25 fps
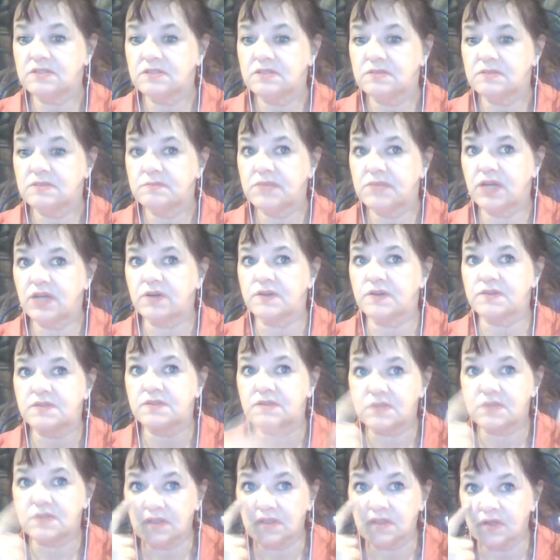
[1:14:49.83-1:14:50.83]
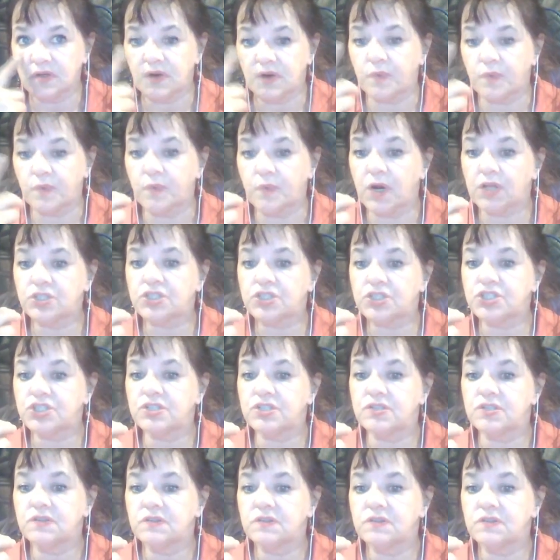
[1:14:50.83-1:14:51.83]
Because you are
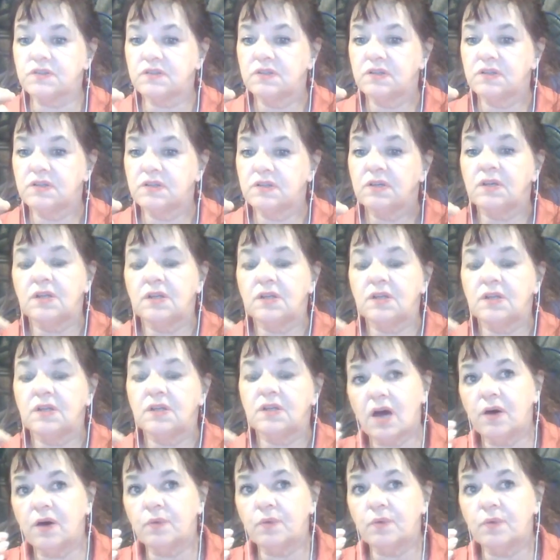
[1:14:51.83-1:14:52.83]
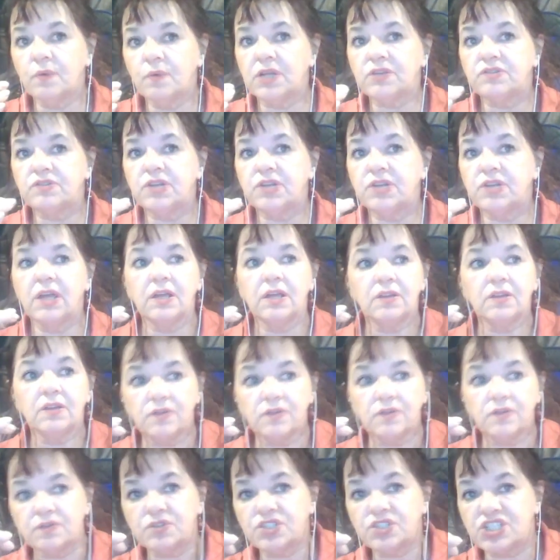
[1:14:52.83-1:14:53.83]
watched. Now we're trying
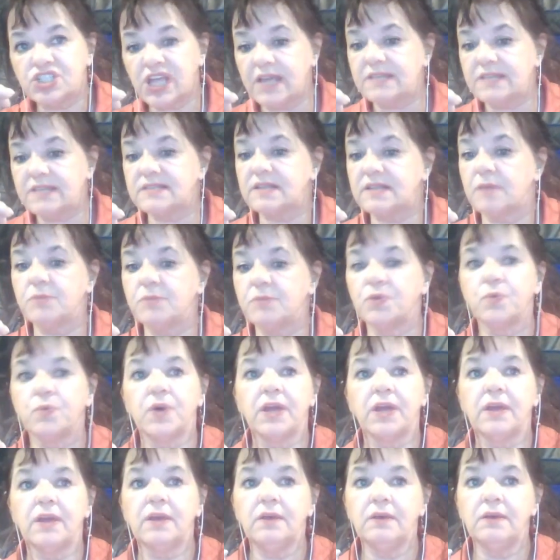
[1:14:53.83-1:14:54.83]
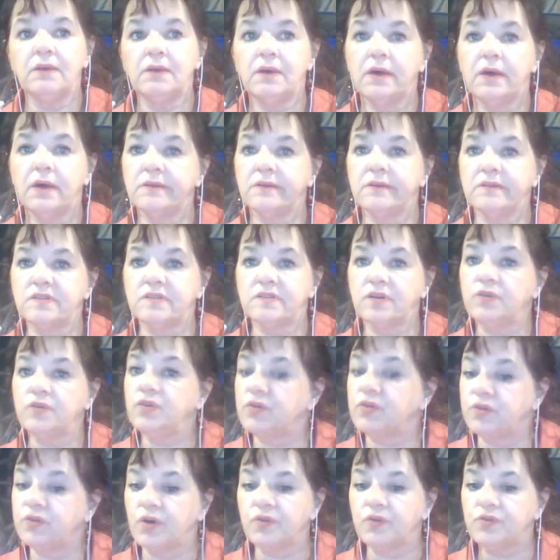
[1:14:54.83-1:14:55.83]
to chase them away, and so
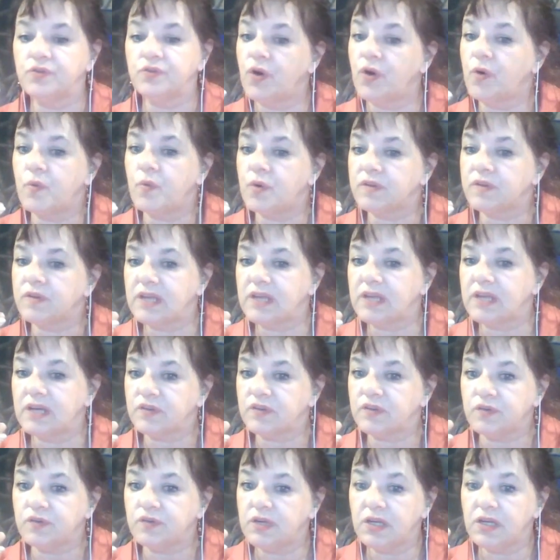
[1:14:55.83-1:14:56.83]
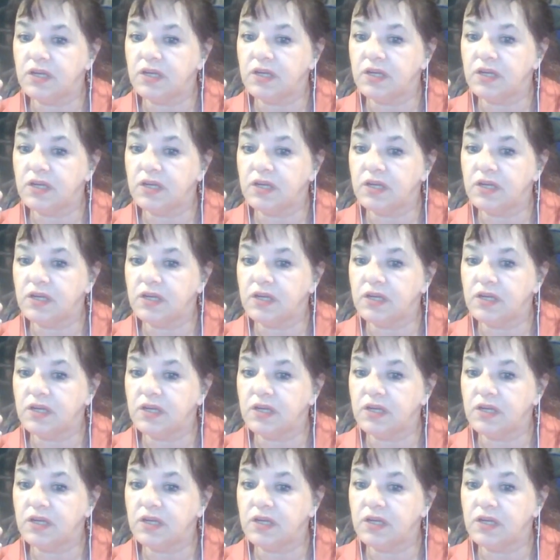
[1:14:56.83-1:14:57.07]
you don't know what they're doing.